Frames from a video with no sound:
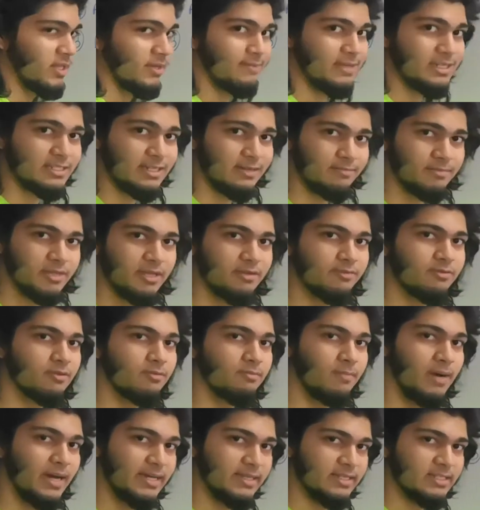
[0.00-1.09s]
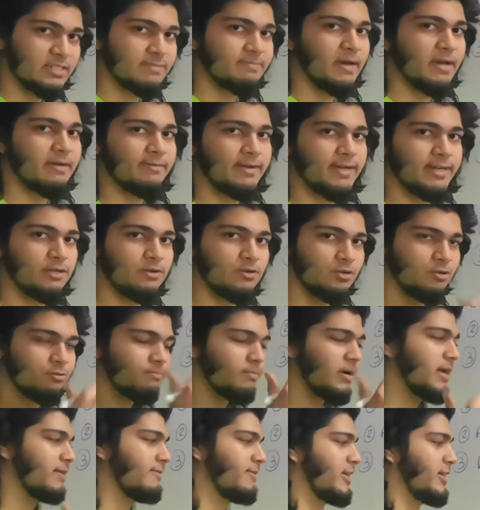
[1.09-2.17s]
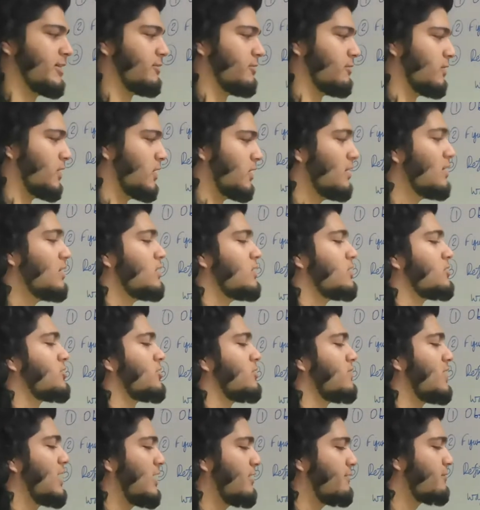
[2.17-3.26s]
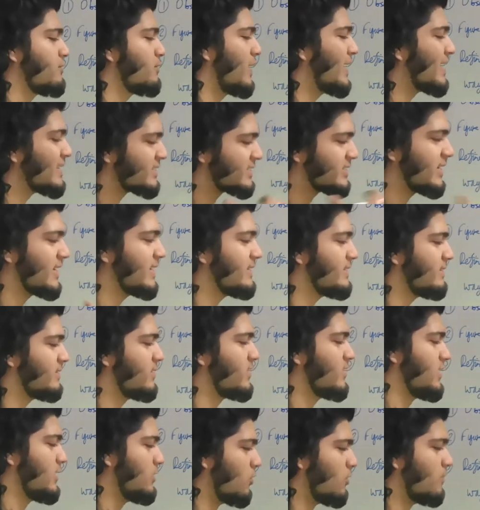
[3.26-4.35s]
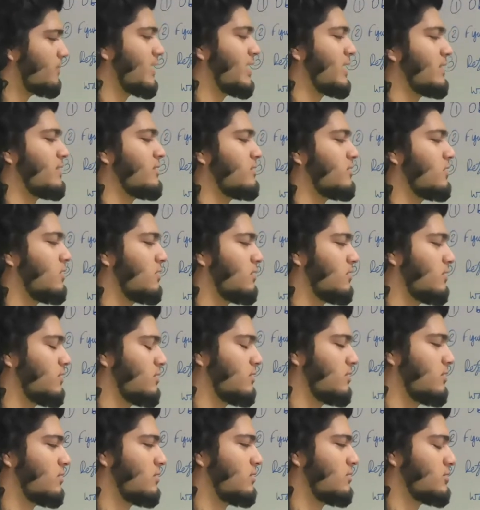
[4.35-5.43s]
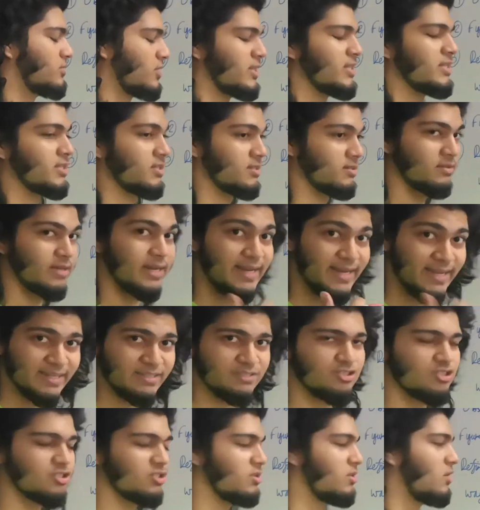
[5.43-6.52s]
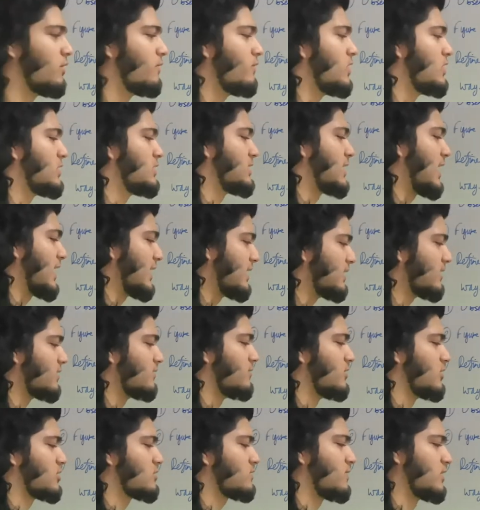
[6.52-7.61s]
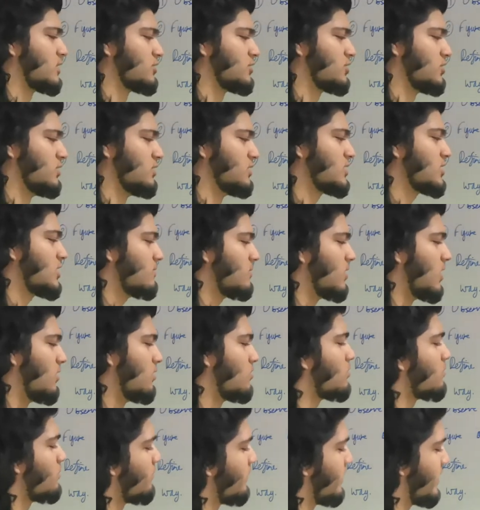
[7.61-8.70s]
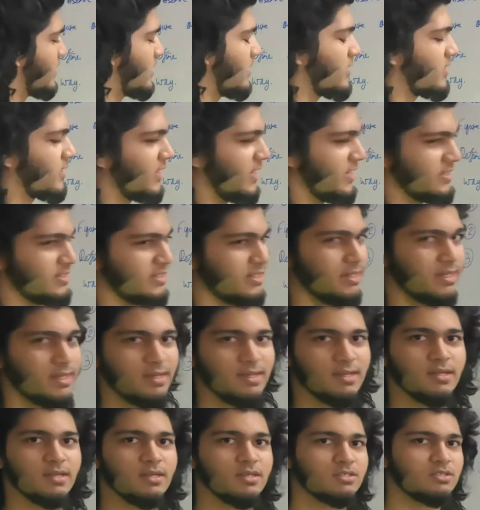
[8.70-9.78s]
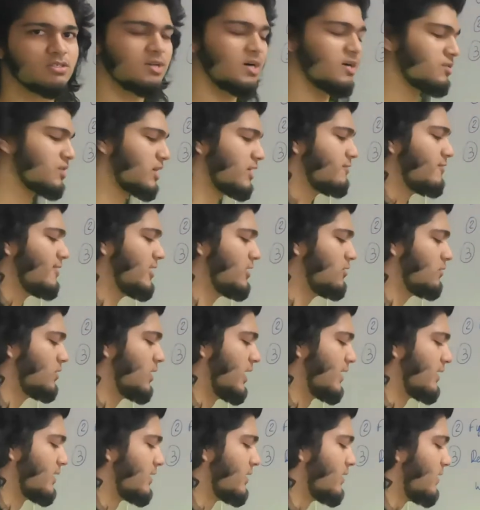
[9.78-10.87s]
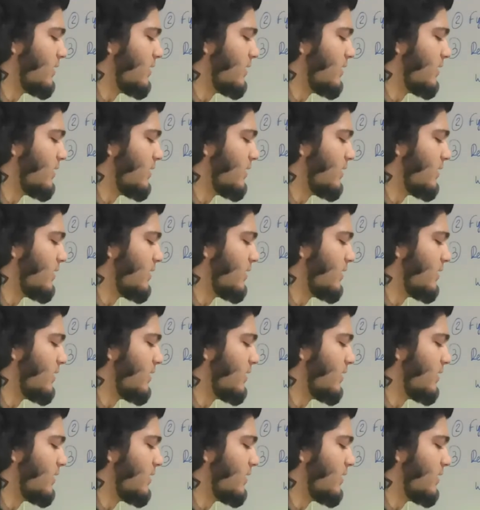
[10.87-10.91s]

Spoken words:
be something from minus pi by 2 to pi by 2. So we have to extend the domain, the range of the sine inverse function somehow to fit our case. So how can we do that?